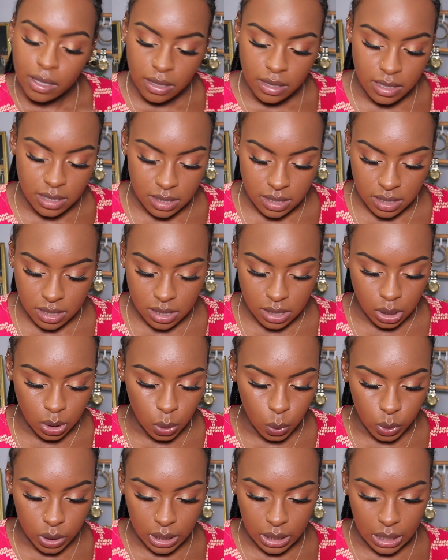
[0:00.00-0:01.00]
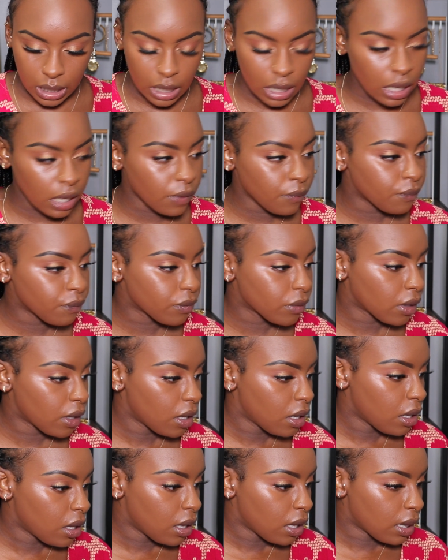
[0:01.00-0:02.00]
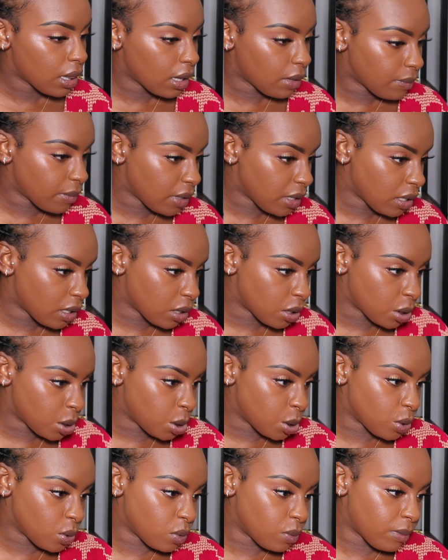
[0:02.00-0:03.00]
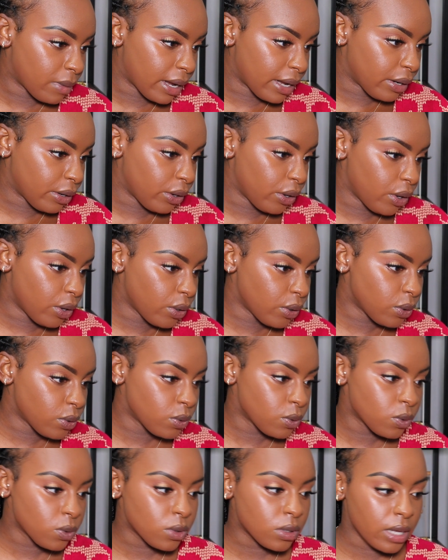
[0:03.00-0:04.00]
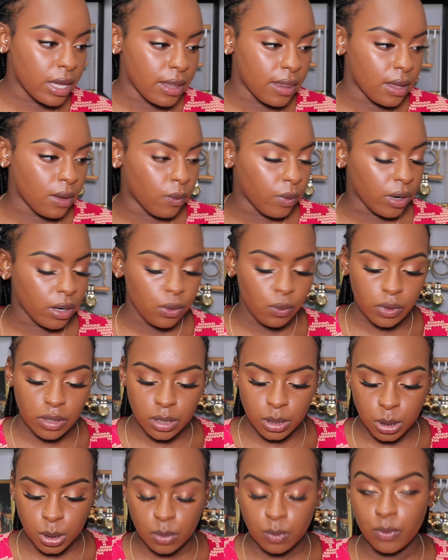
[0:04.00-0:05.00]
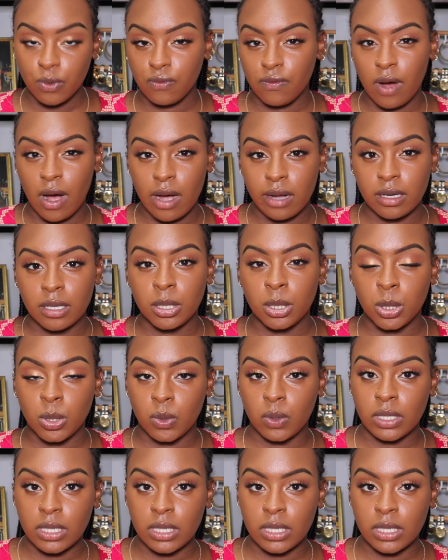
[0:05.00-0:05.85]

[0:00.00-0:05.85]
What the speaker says: this is looking. Let me do my nose, and then we're going to move on to